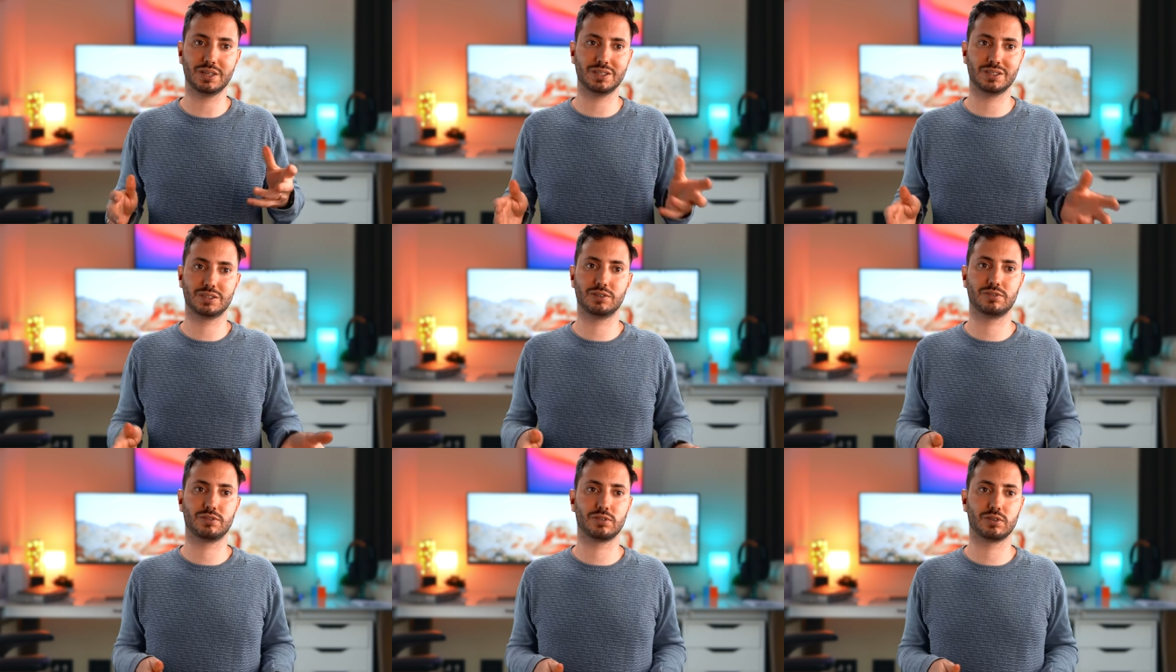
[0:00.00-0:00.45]

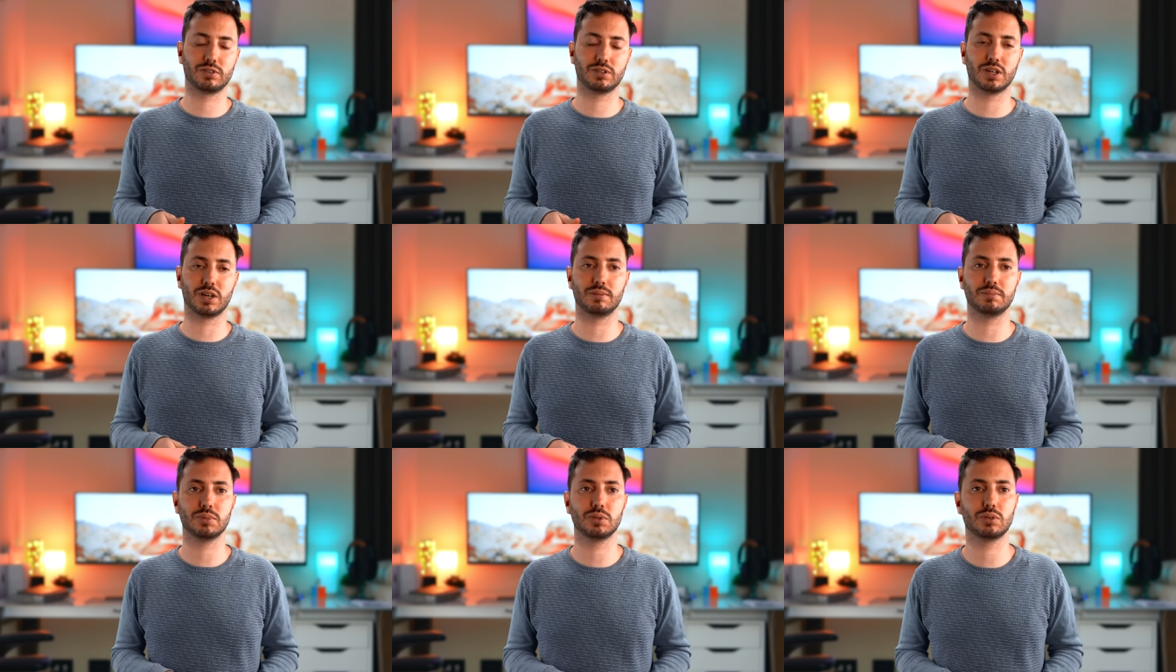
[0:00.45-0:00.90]
easy for
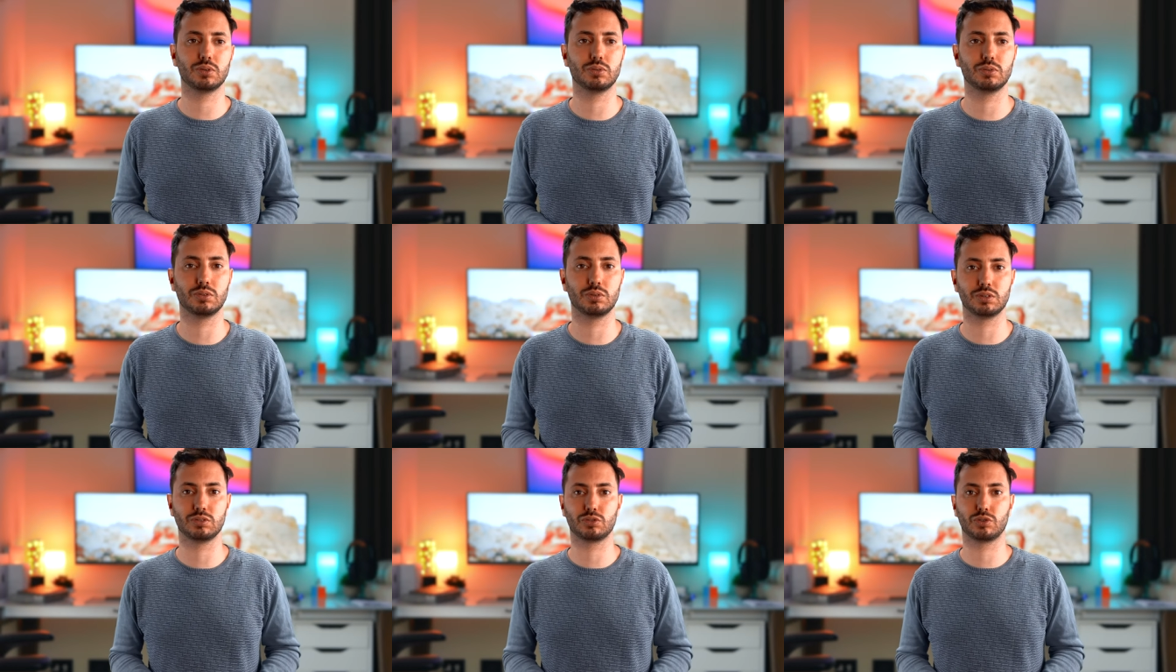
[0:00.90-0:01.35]
them to
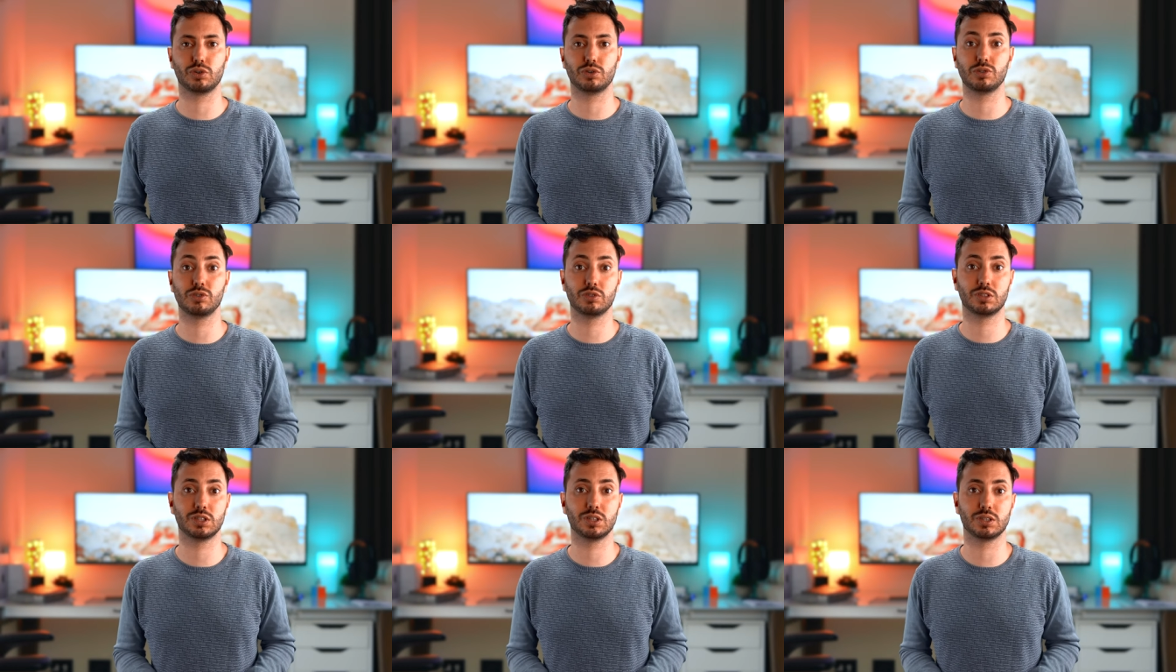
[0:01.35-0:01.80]

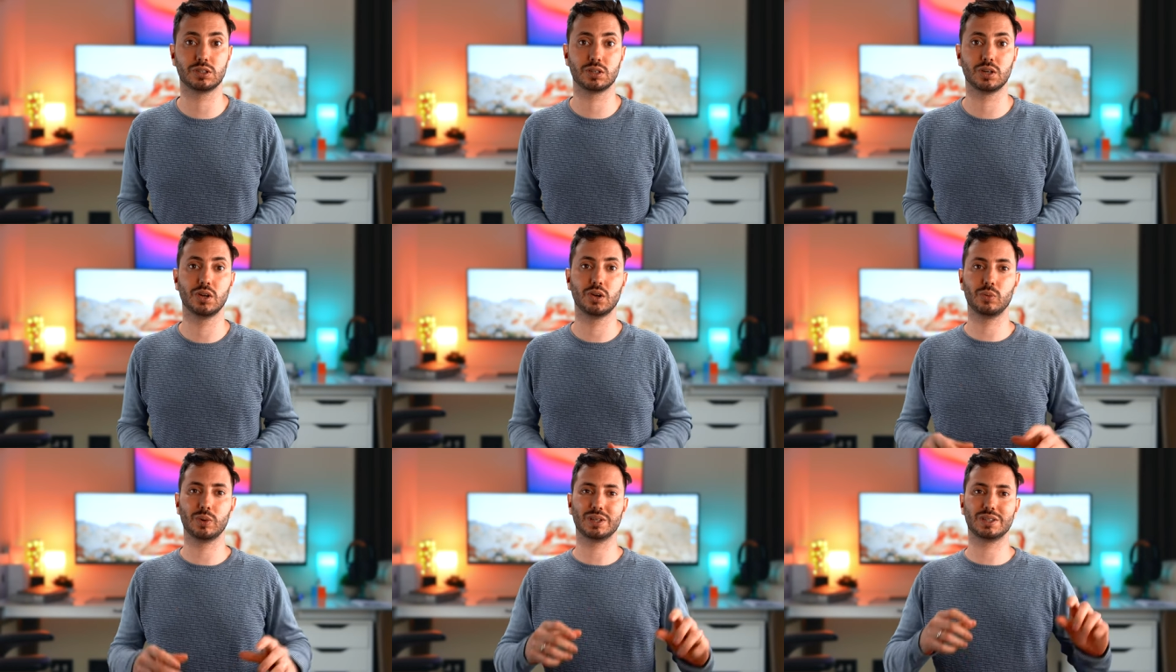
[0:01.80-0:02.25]
introduce it
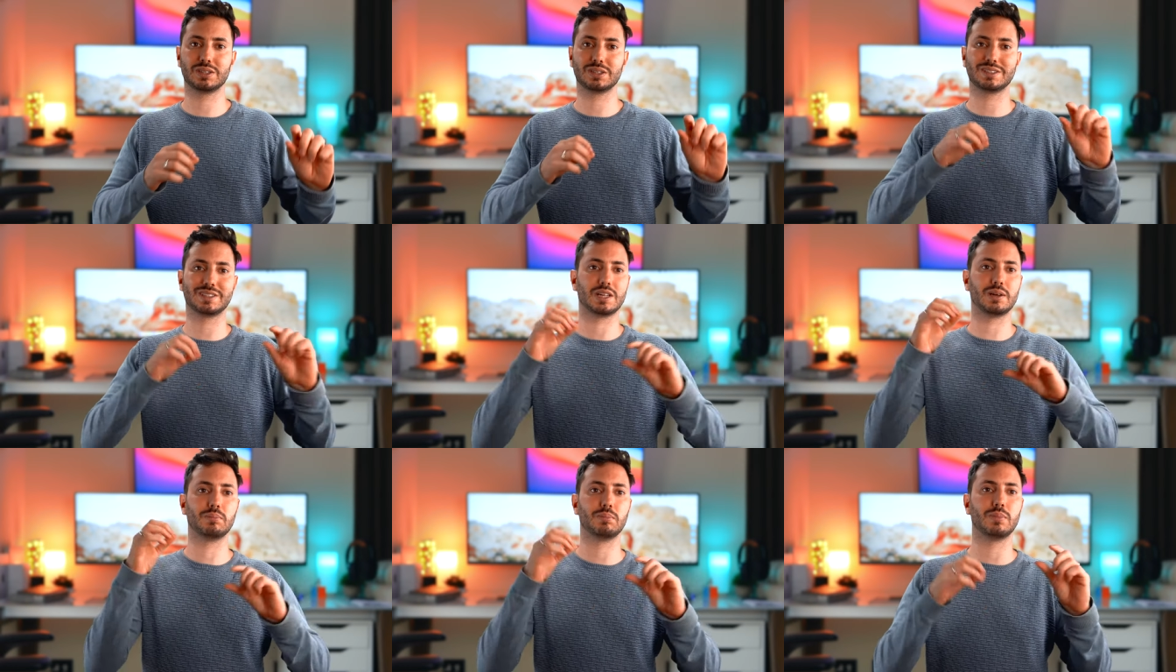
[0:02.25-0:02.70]
with
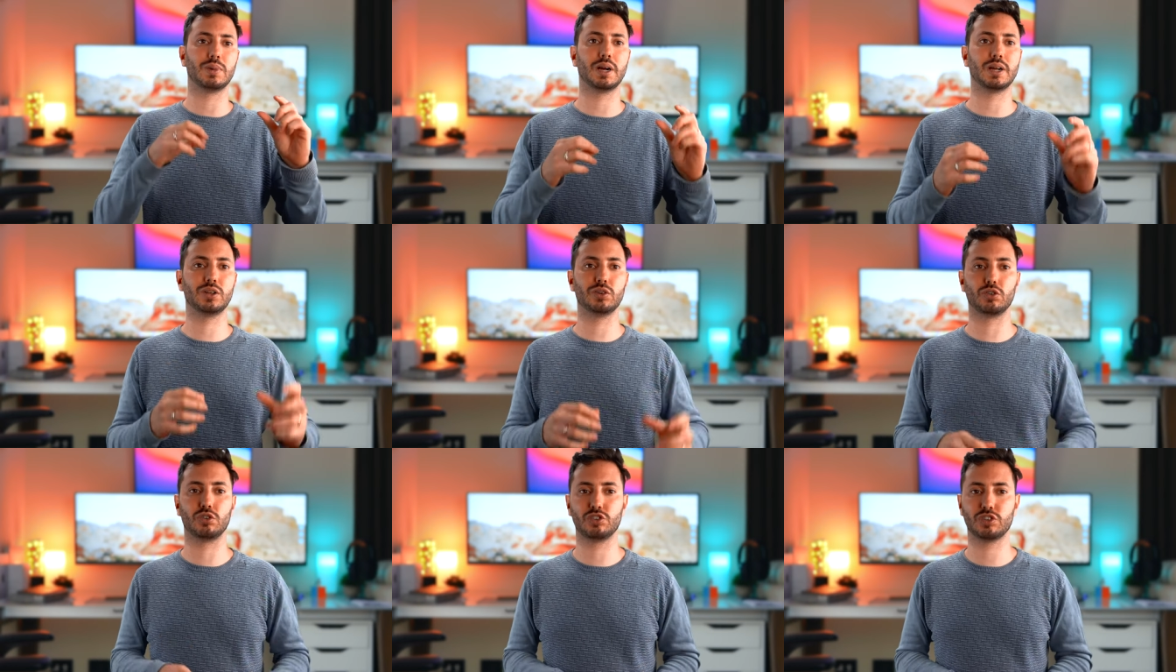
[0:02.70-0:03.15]
some
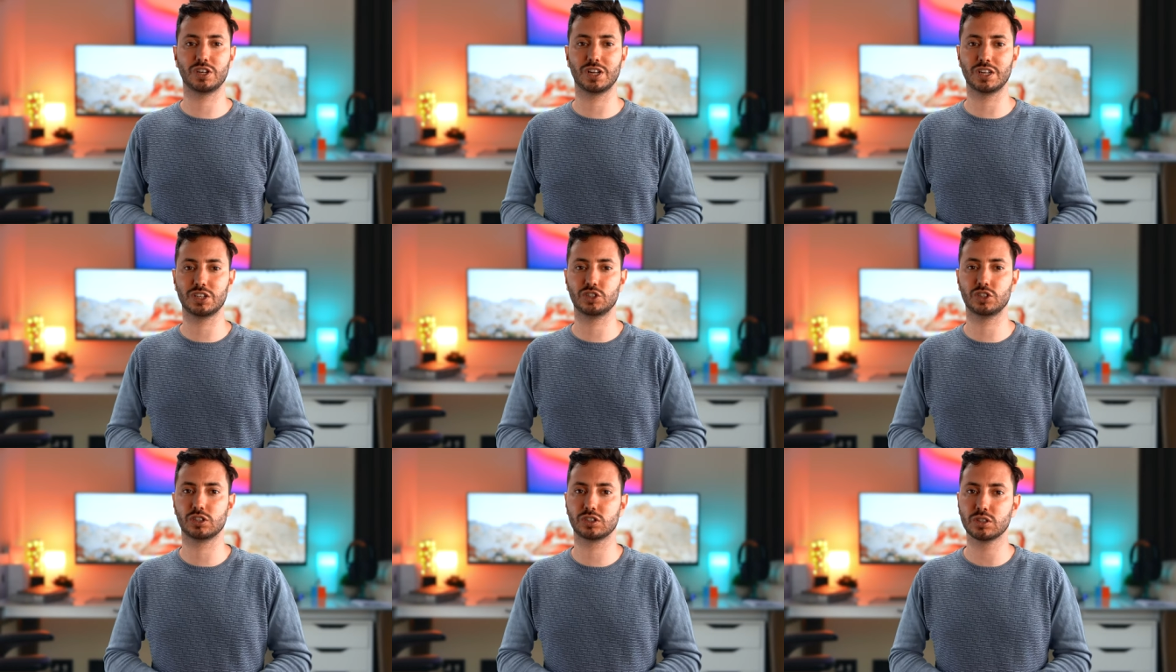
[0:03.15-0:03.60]
minor
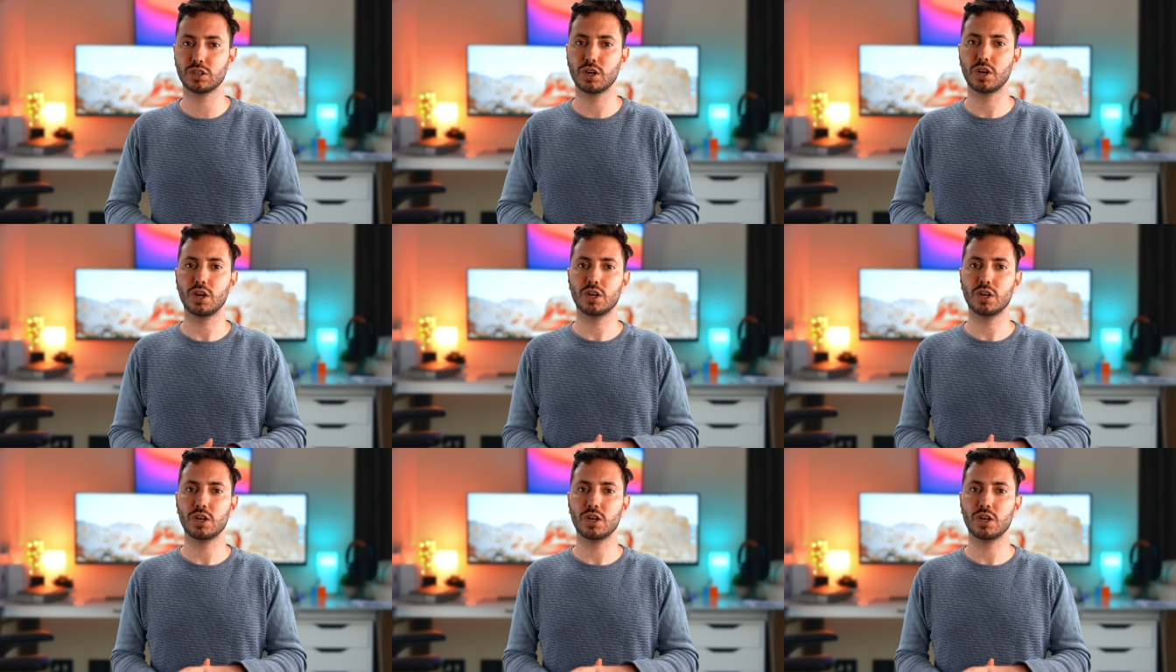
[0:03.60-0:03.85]
changes.